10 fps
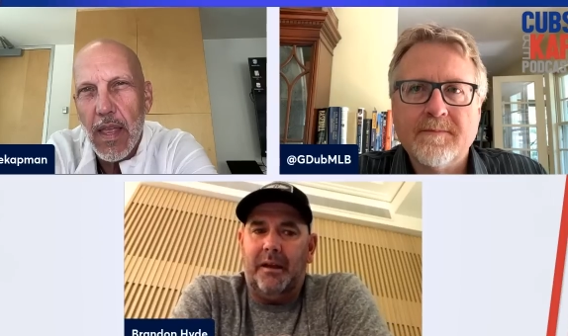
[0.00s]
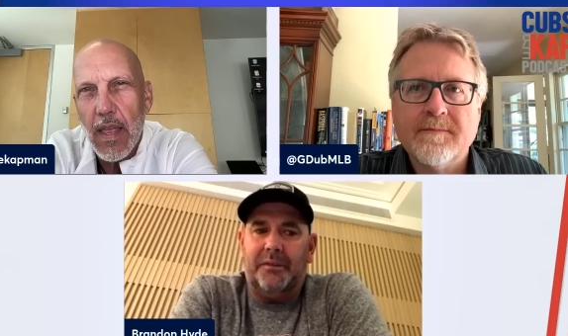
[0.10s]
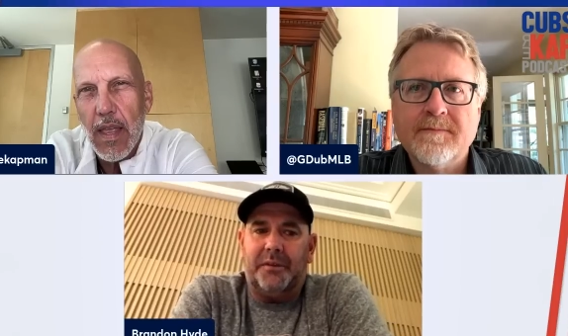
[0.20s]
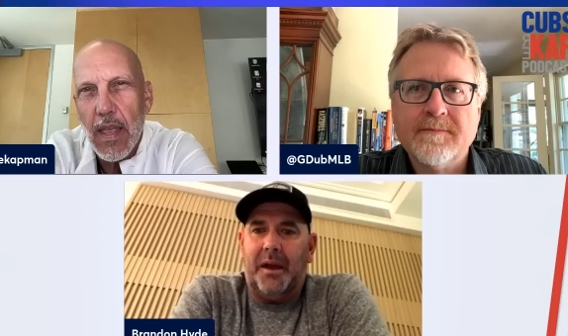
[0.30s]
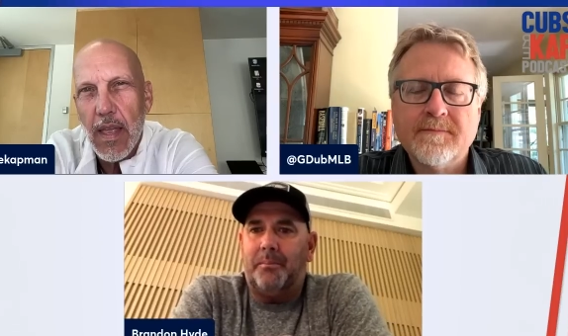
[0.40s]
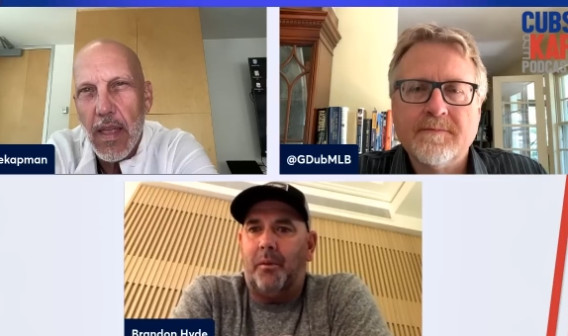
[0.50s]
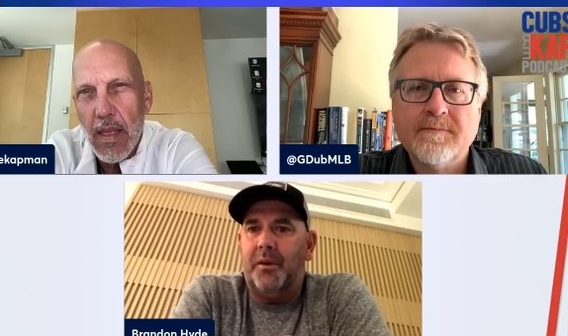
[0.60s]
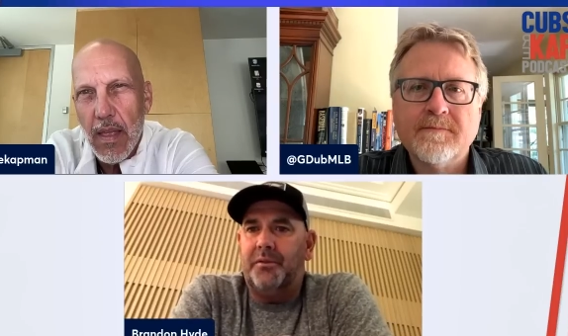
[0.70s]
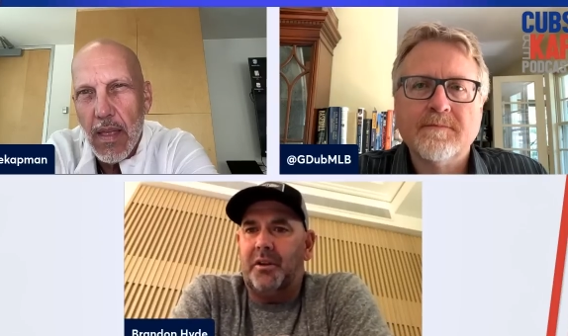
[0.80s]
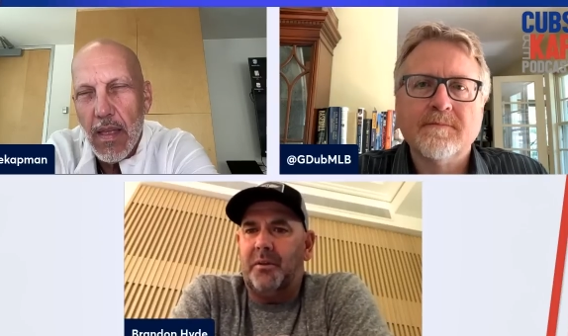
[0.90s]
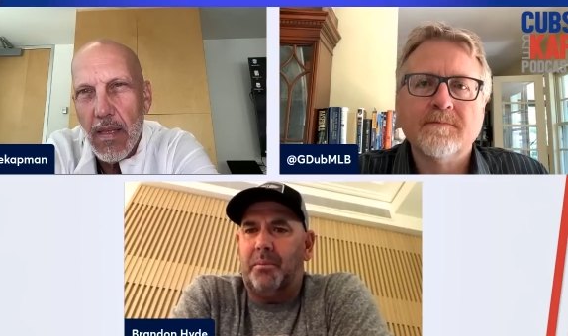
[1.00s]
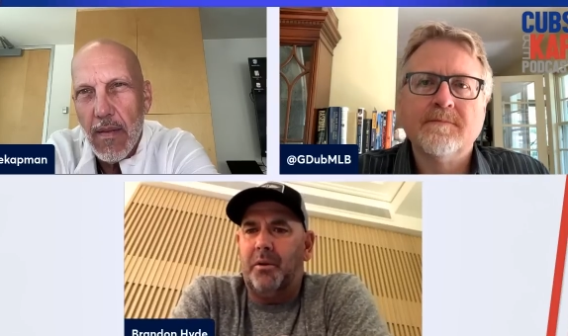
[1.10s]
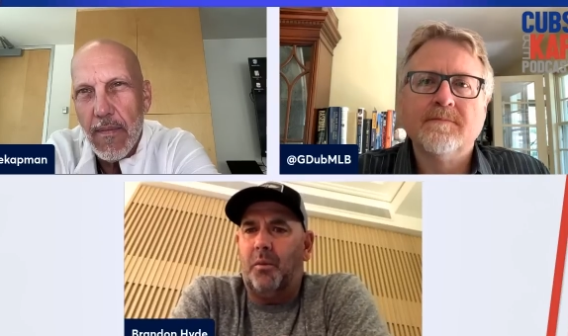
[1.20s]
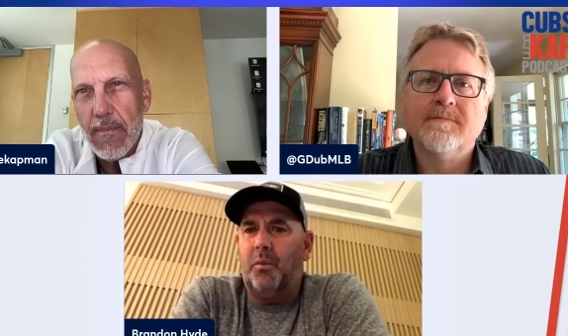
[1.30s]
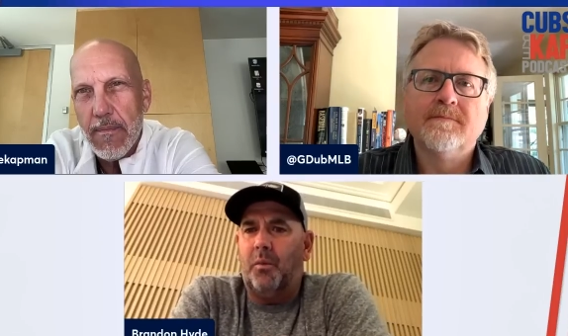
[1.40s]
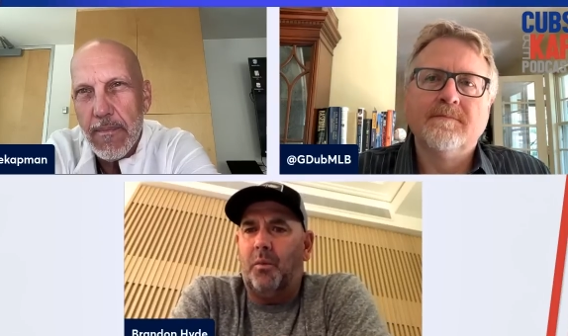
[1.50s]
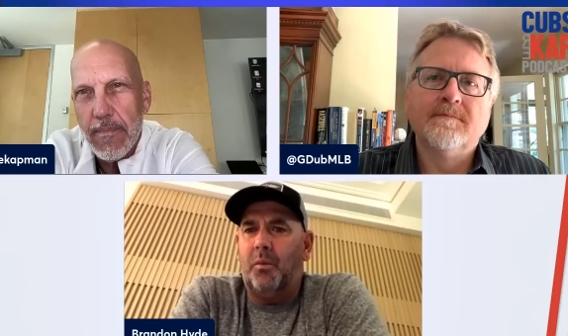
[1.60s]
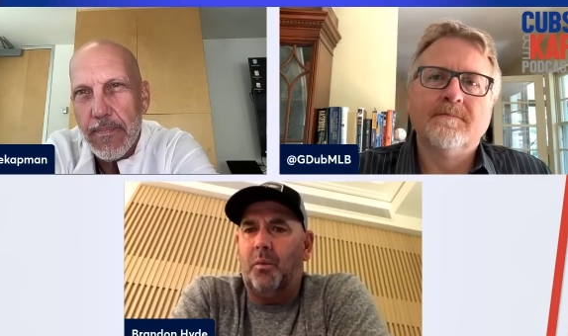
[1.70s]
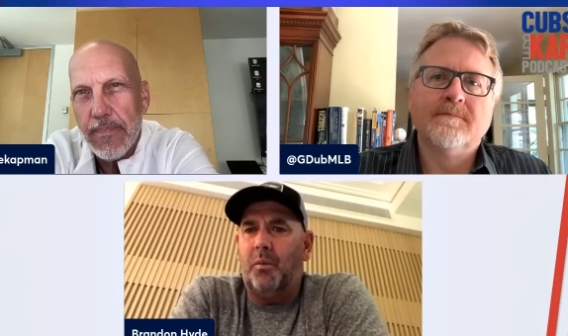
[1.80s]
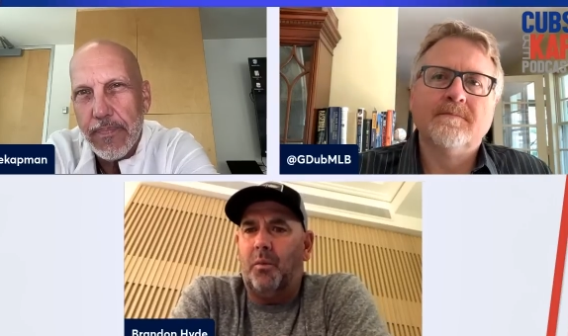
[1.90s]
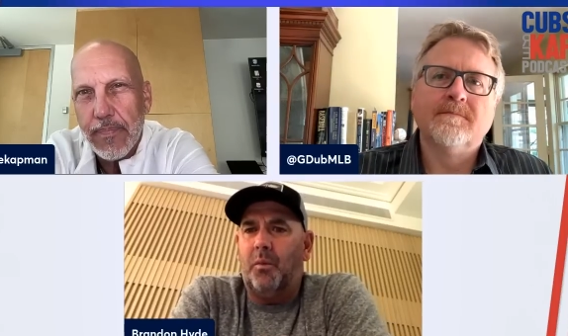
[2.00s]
Speaker 1: at that point they're going to put a warning out.